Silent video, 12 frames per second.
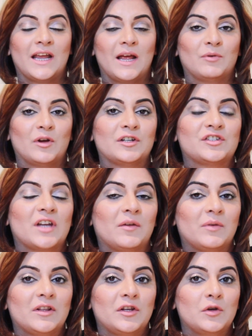I'm going to share
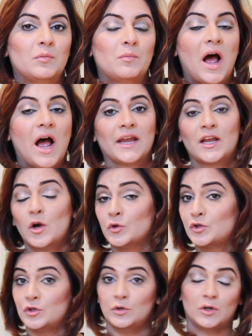with you my
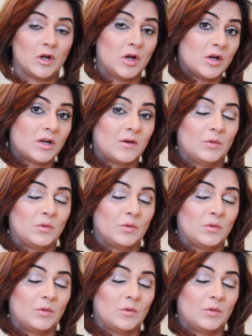go-to look,